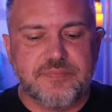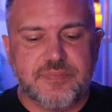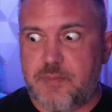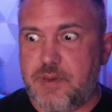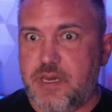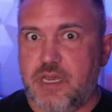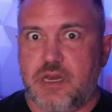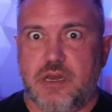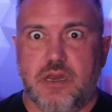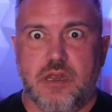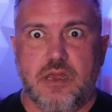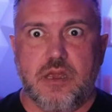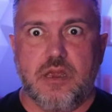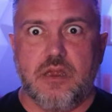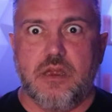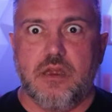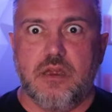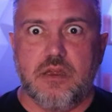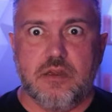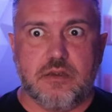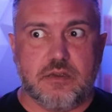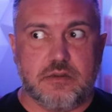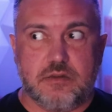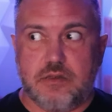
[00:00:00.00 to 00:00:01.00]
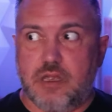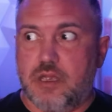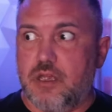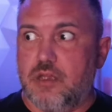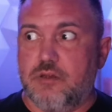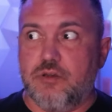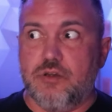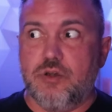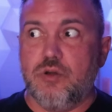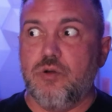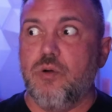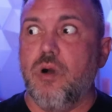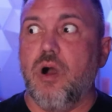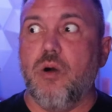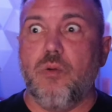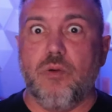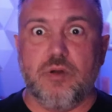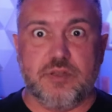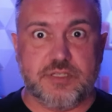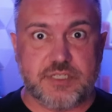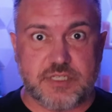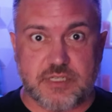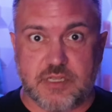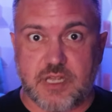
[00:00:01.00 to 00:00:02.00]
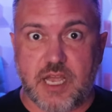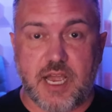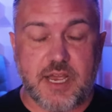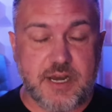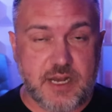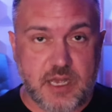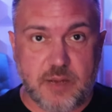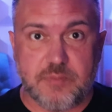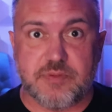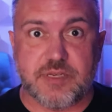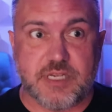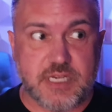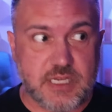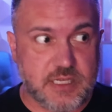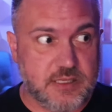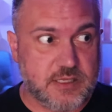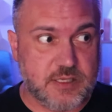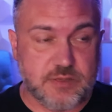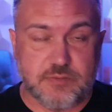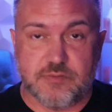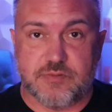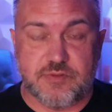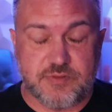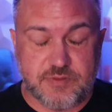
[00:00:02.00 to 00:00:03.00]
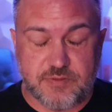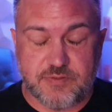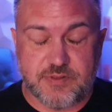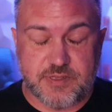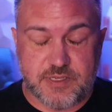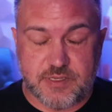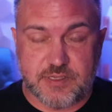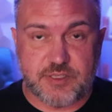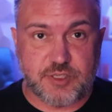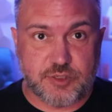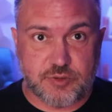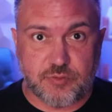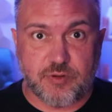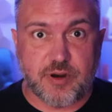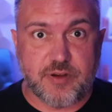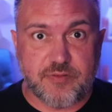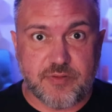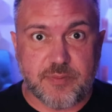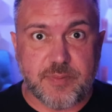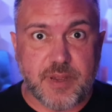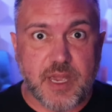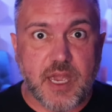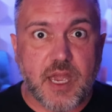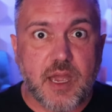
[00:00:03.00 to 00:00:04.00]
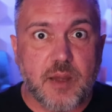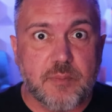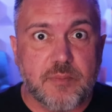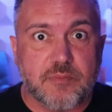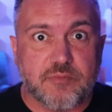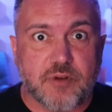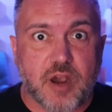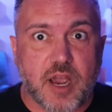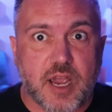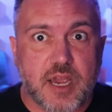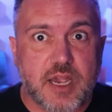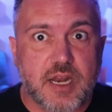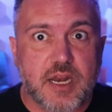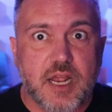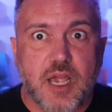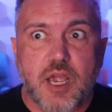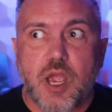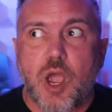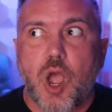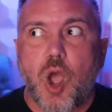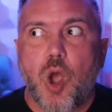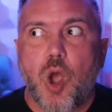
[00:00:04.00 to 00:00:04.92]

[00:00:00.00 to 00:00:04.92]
I mean, who all wants to line up to get the, the story from him, right?